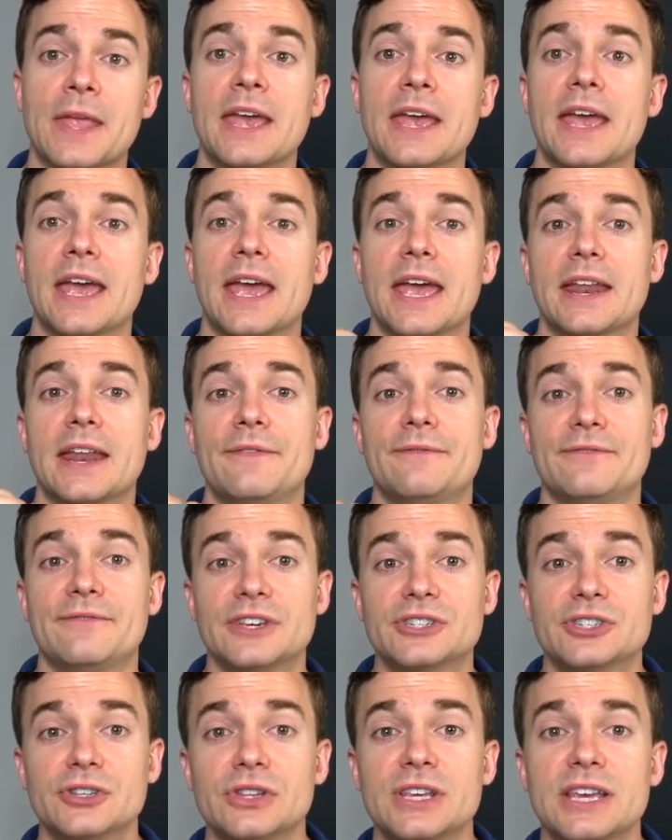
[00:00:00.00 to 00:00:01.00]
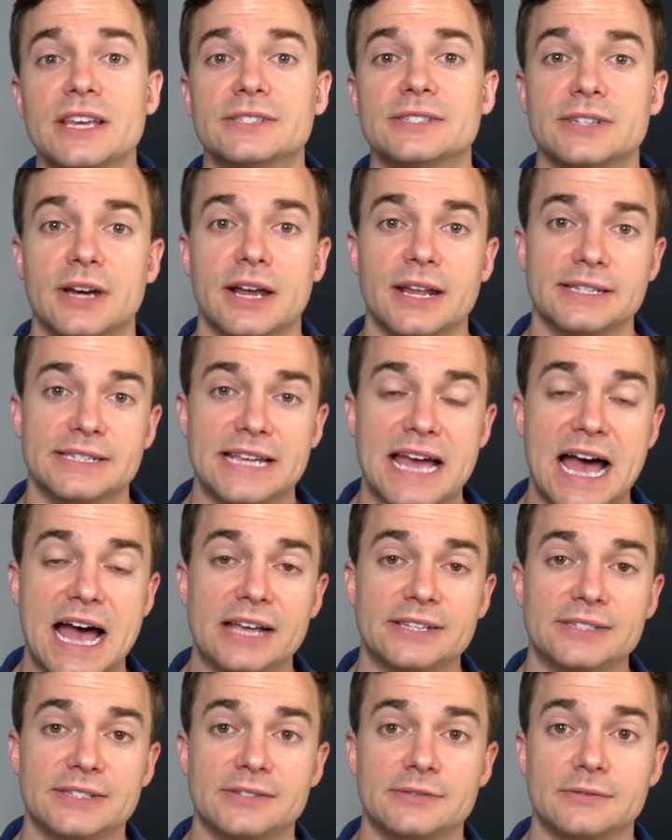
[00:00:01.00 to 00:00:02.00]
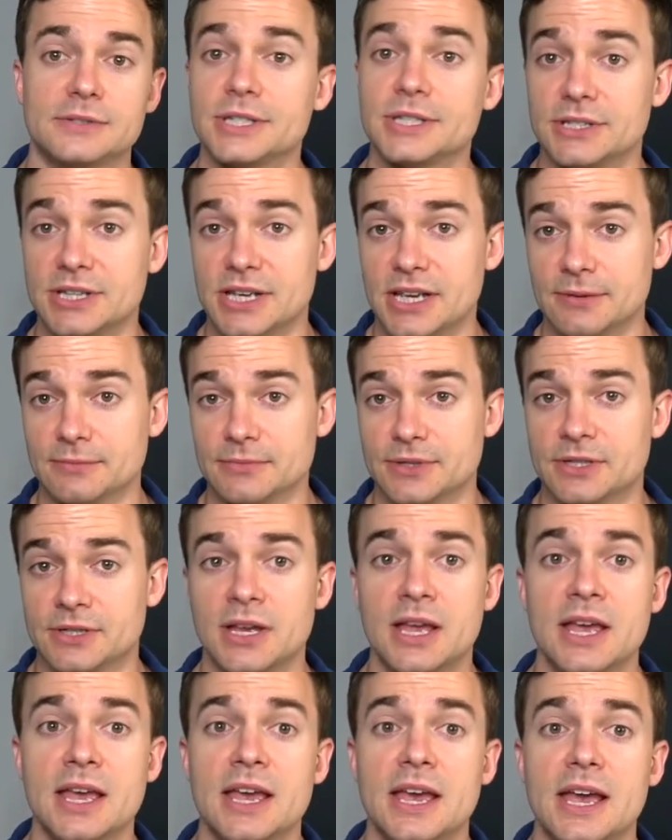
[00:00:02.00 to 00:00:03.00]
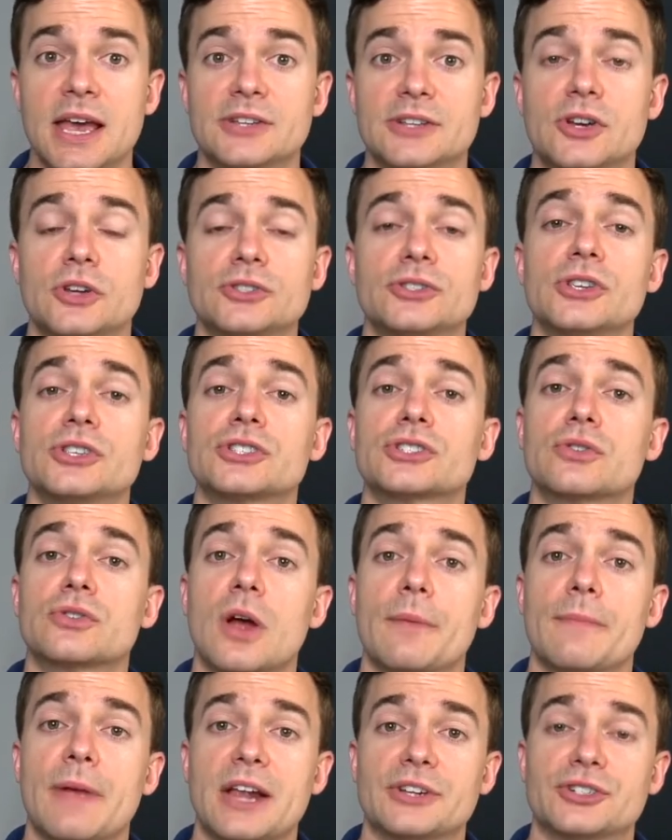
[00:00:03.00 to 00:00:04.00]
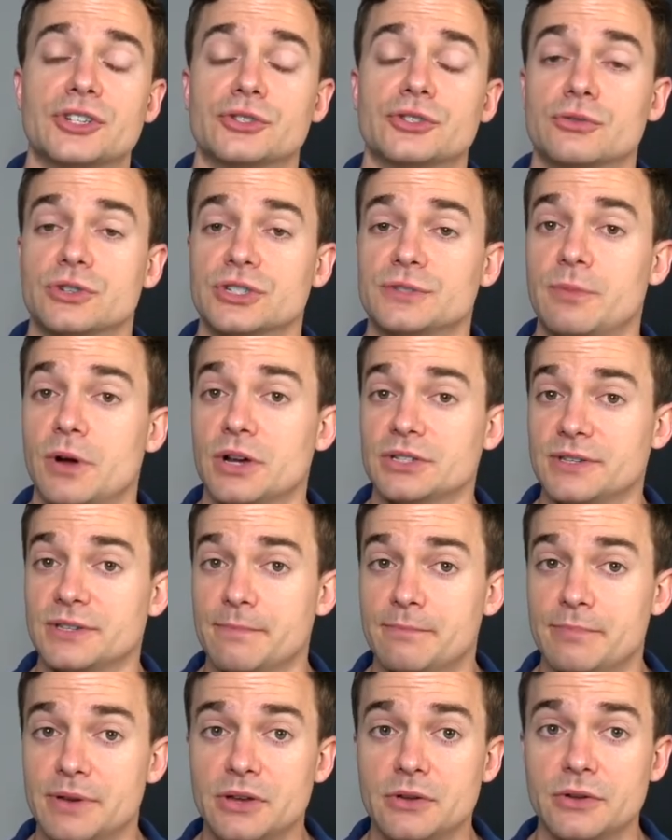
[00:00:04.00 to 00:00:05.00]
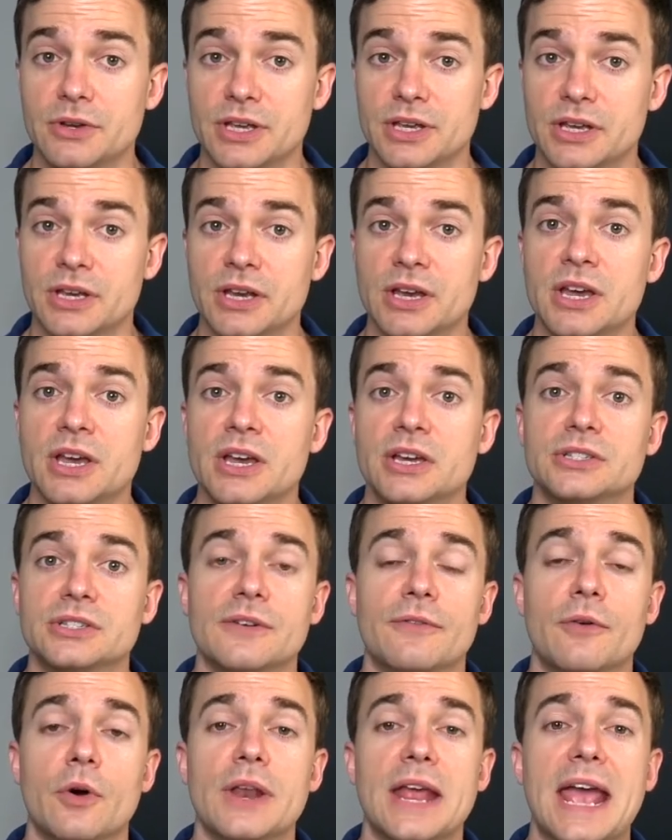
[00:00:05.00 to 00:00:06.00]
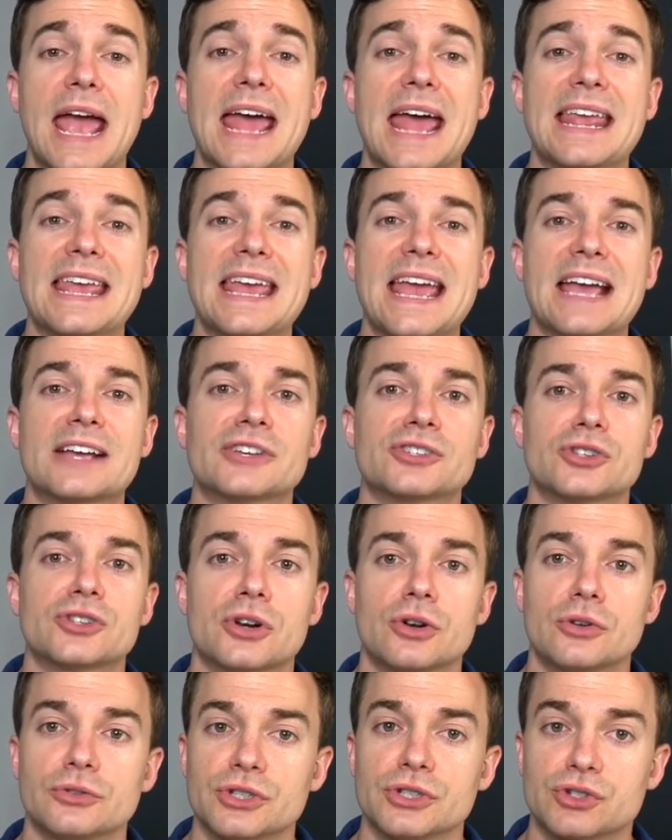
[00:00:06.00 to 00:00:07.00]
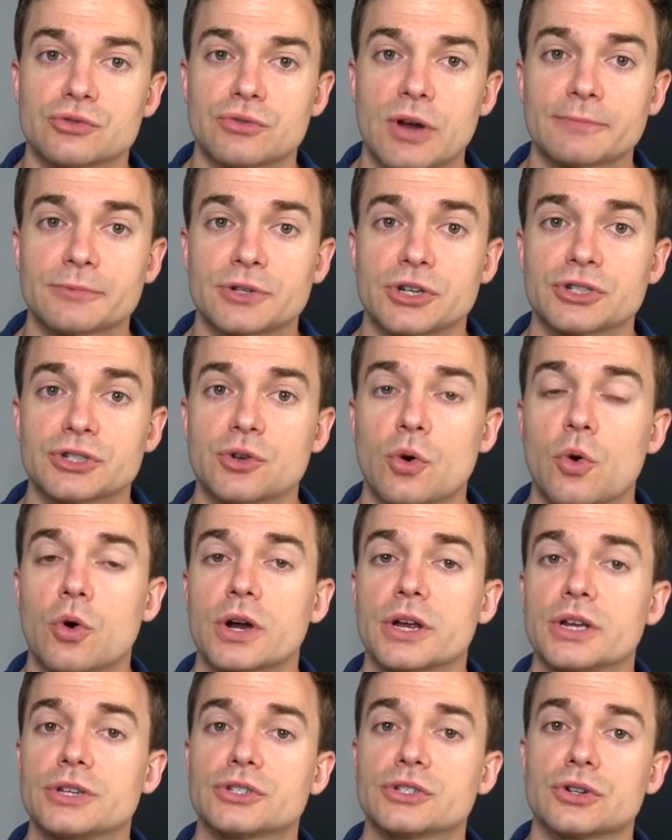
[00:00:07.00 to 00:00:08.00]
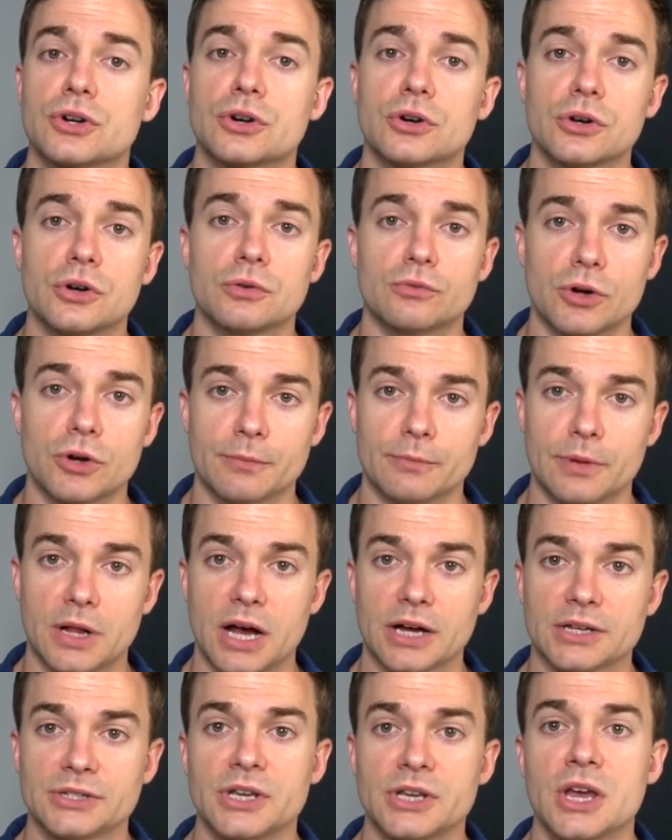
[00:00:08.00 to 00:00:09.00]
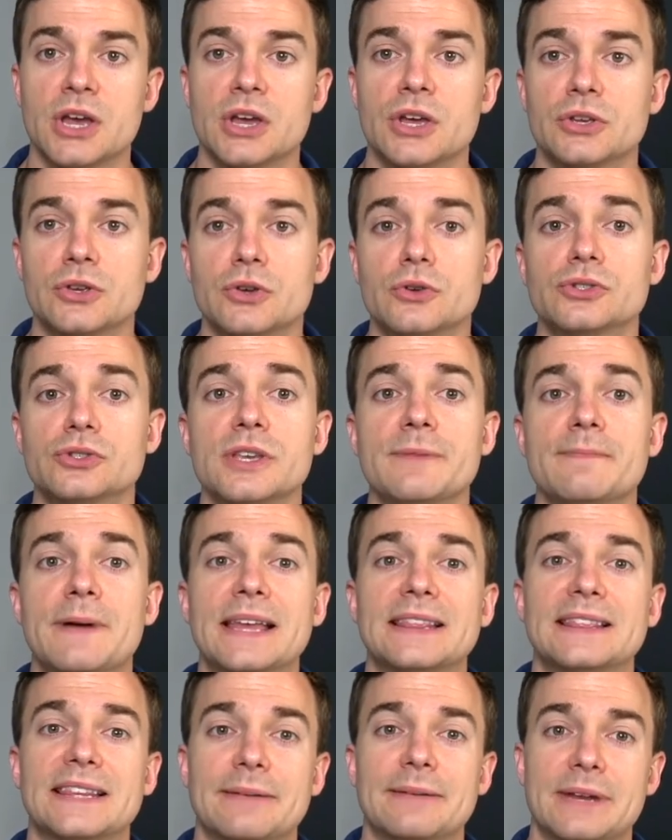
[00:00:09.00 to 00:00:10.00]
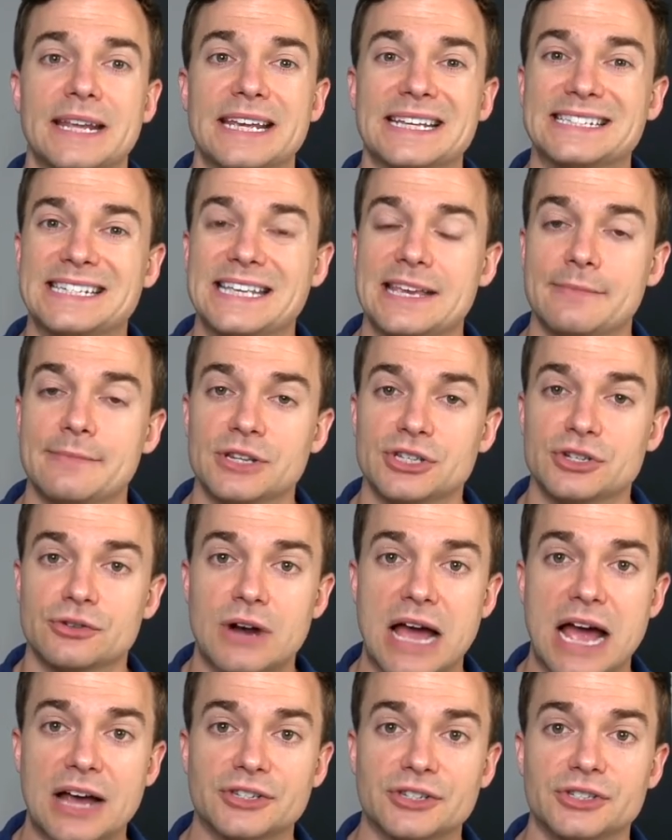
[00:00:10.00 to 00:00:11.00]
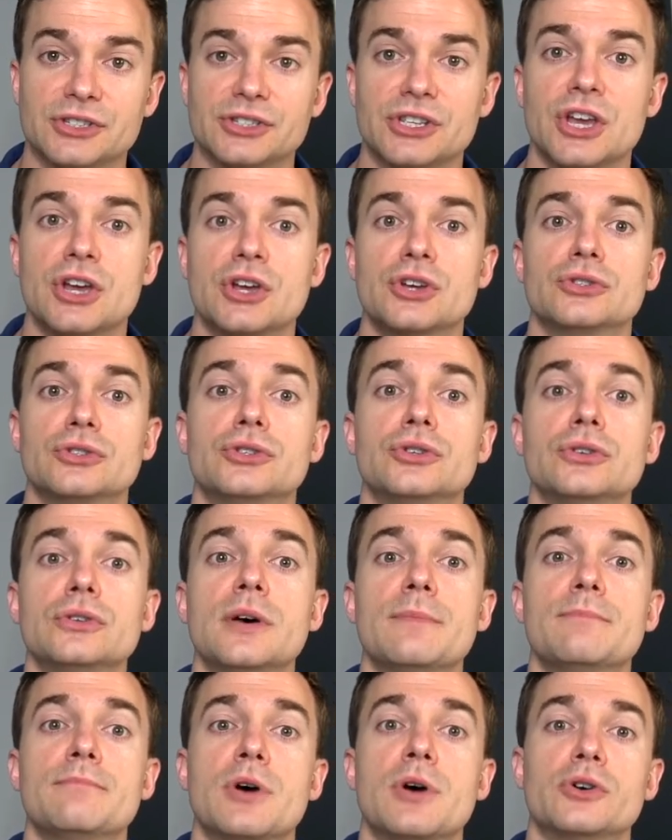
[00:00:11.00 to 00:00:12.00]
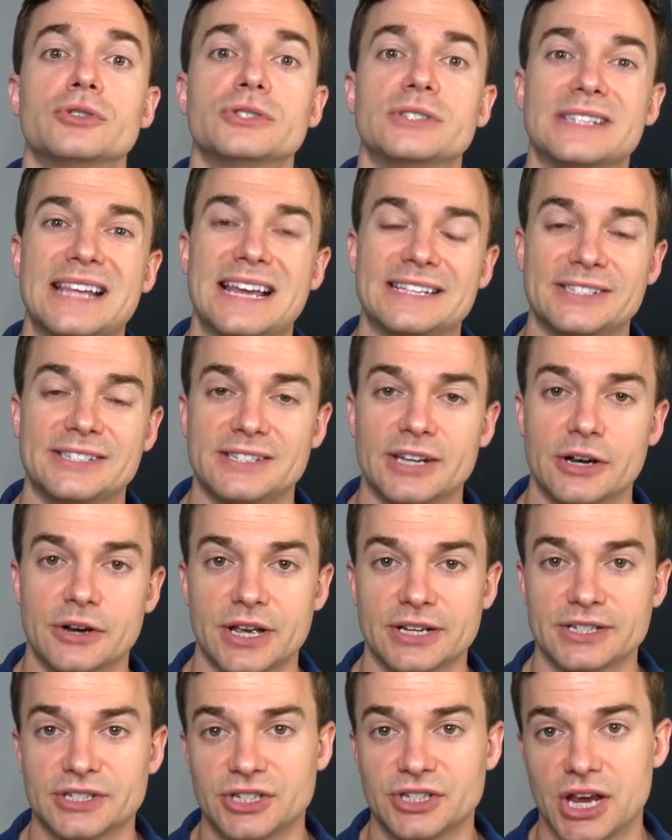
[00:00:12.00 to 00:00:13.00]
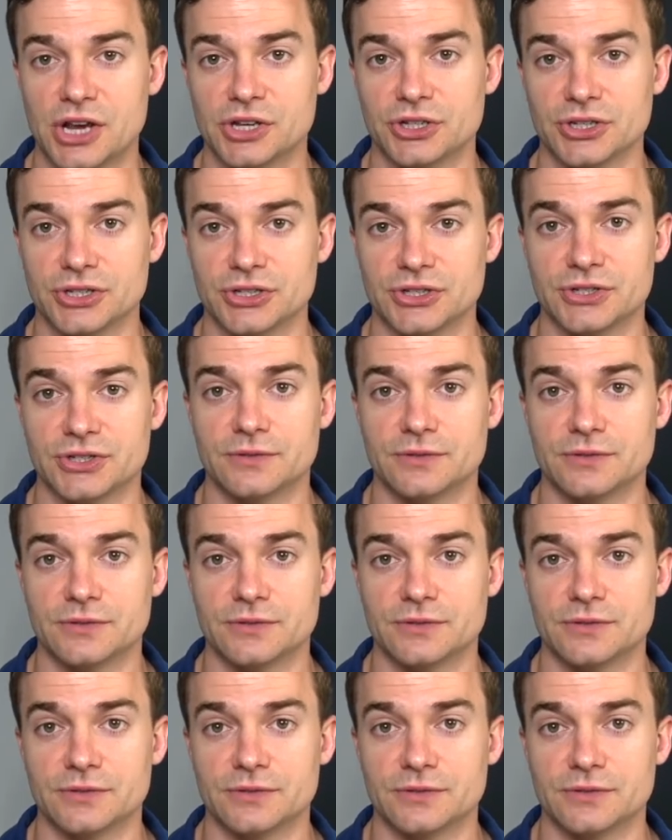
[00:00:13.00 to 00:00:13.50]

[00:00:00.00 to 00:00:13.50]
and efficiently assigning tasks to teams. It's also the Scrum Manager's responsibility to avoid any external disruptors or internal roadblocks, usually by limiting team interactions to the most necessary exchanges.